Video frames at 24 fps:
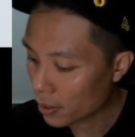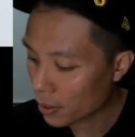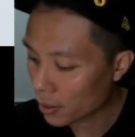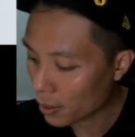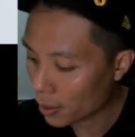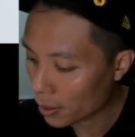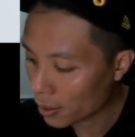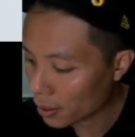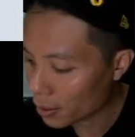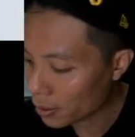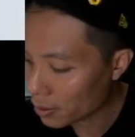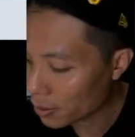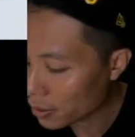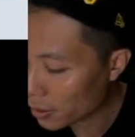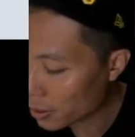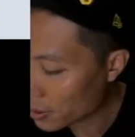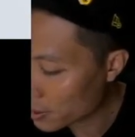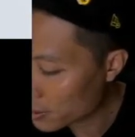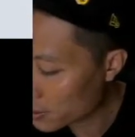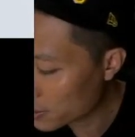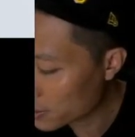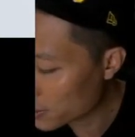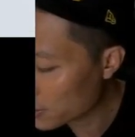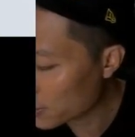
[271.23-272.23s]
And
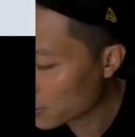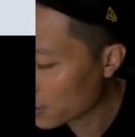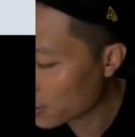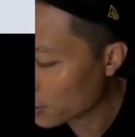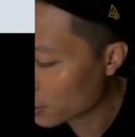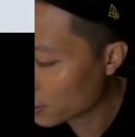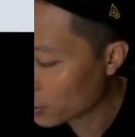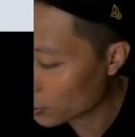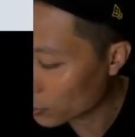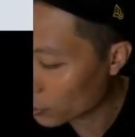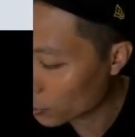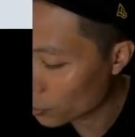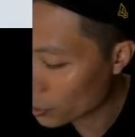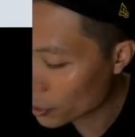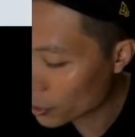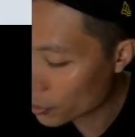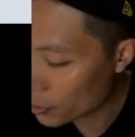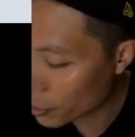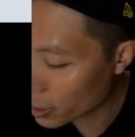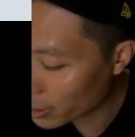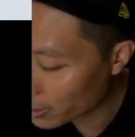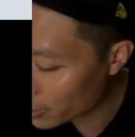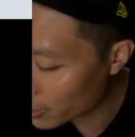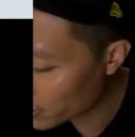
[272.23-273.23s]
next I'll
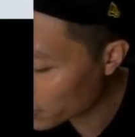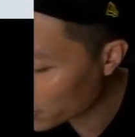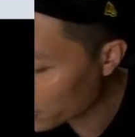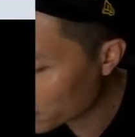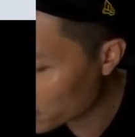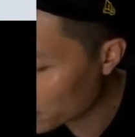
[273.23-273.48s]
rewire